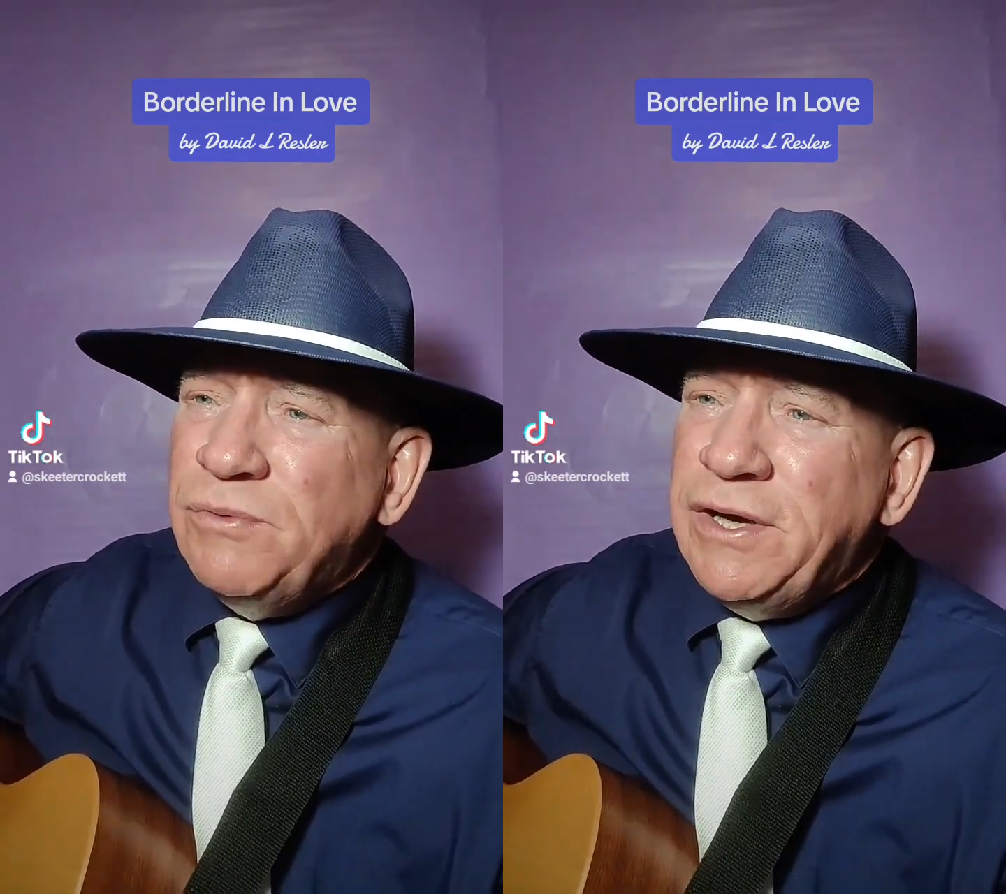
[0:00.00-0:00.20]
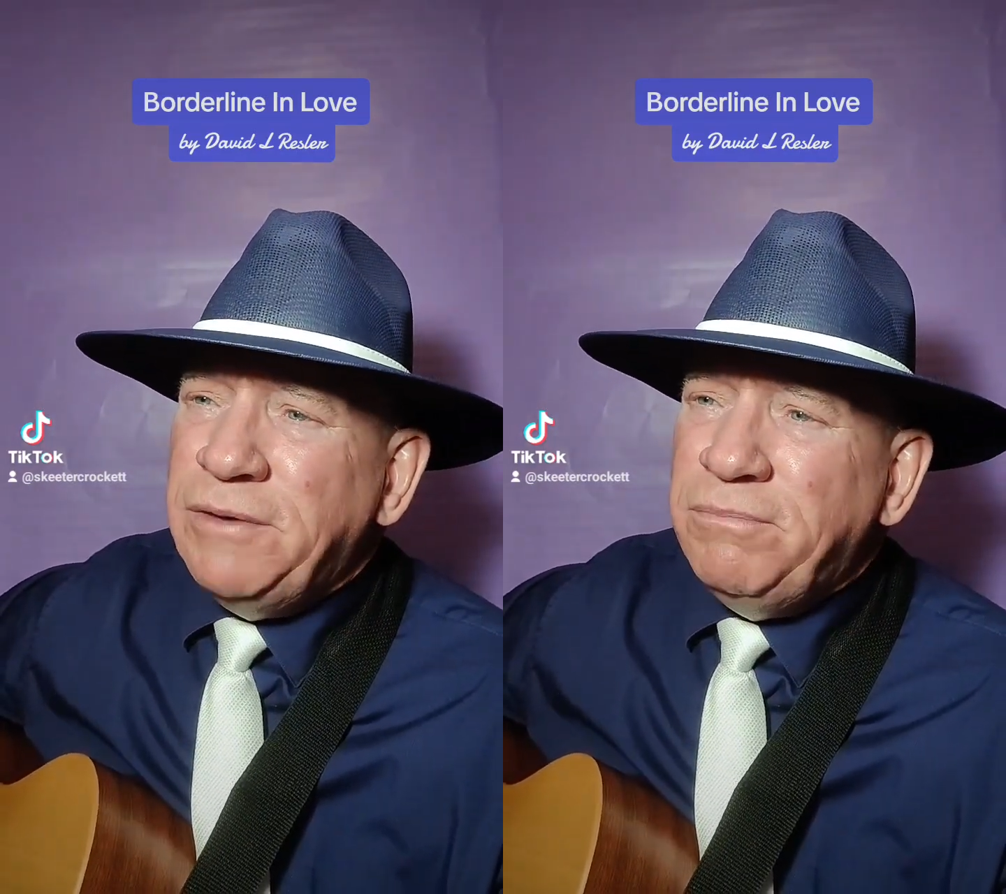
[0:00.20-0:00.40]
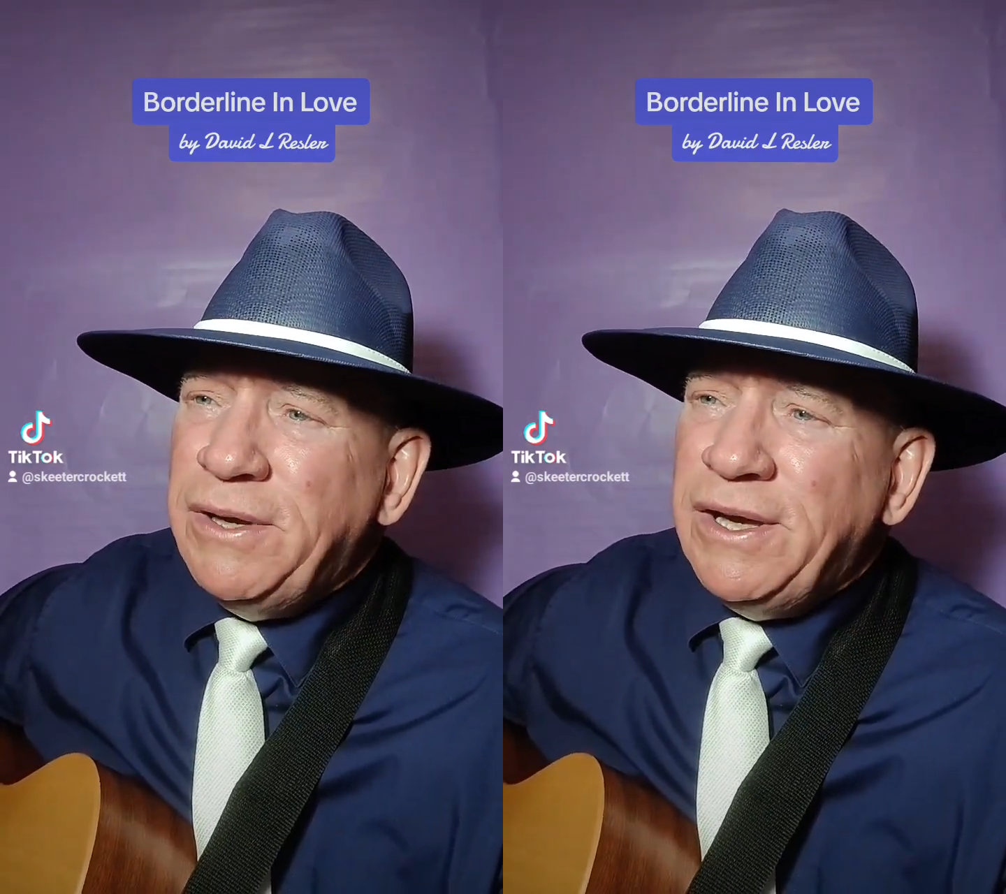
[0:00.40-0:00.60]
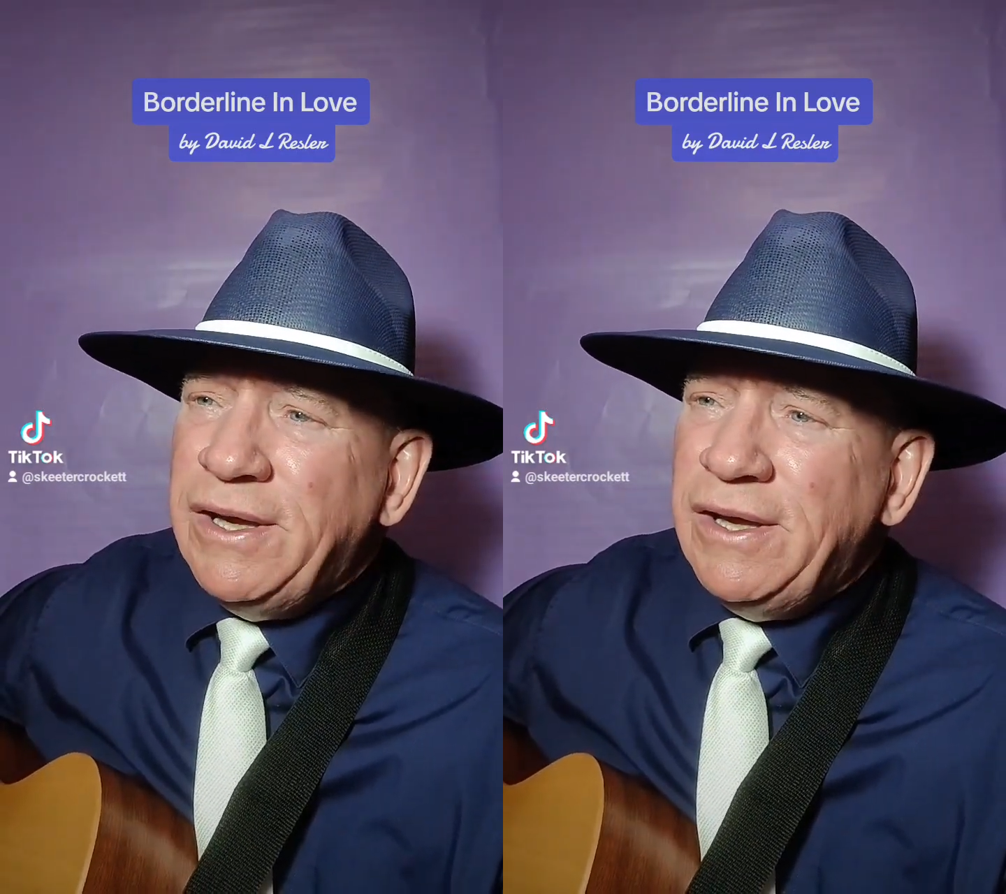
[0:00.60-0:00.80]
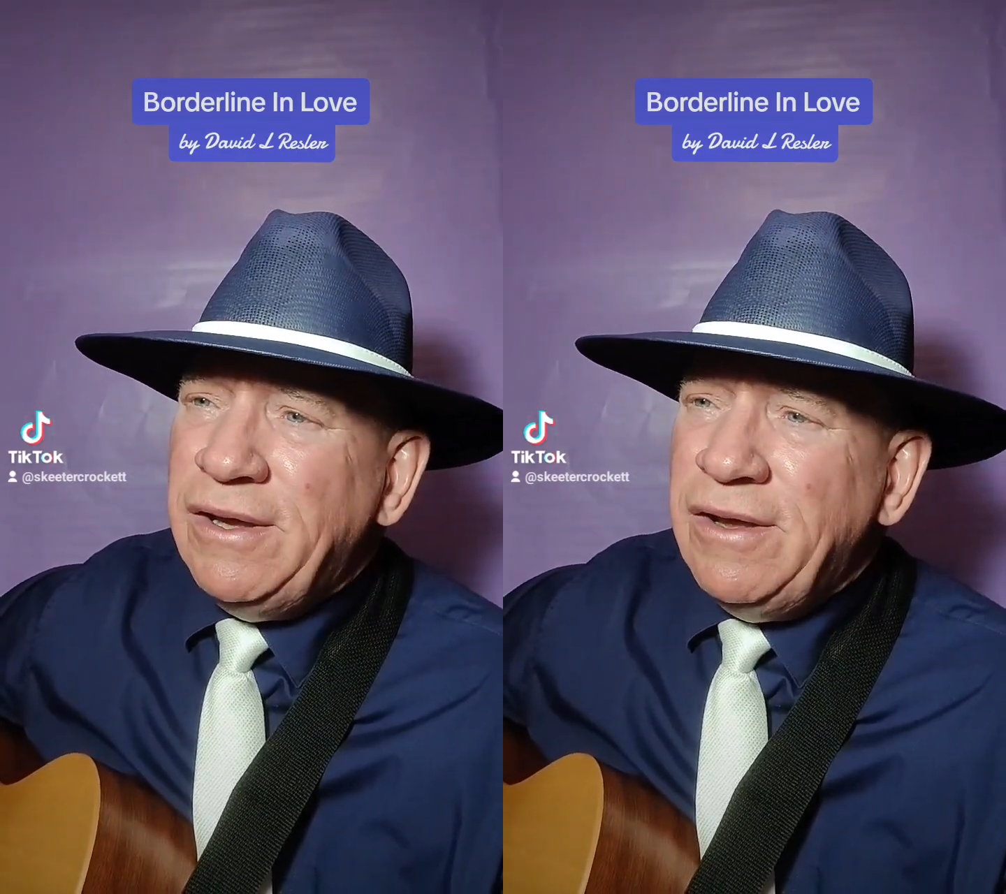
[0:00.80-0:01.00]
we'd
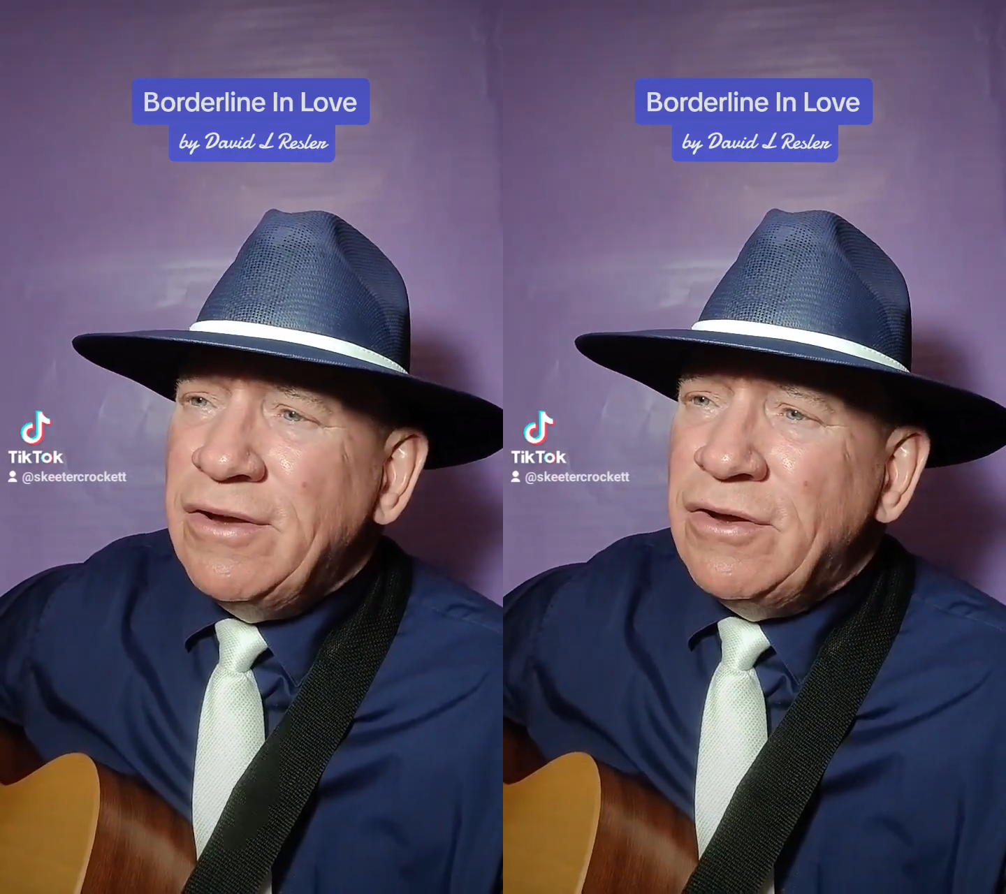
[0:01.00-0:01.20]
be